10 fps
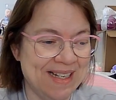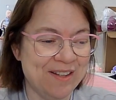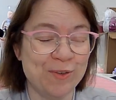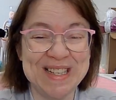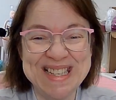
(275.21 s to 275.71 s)

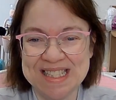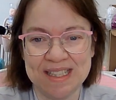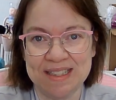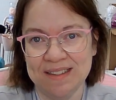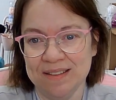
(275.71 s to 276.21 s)
They're
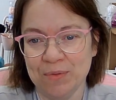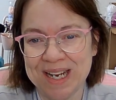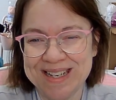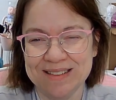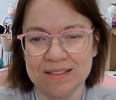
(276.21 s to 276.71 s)
easy,
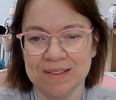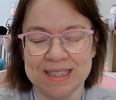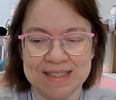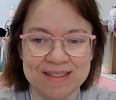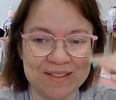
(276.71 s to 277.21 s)
right? They're
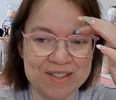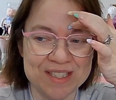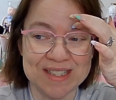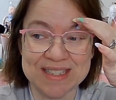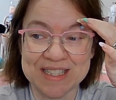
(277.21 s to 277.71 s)
easy. They're
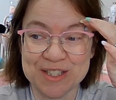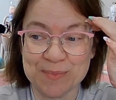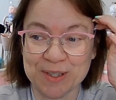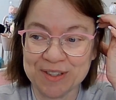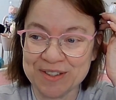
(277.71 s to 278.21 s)
just stitch
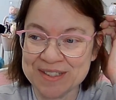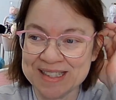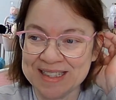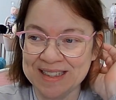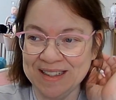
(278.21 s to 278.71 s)
markers, and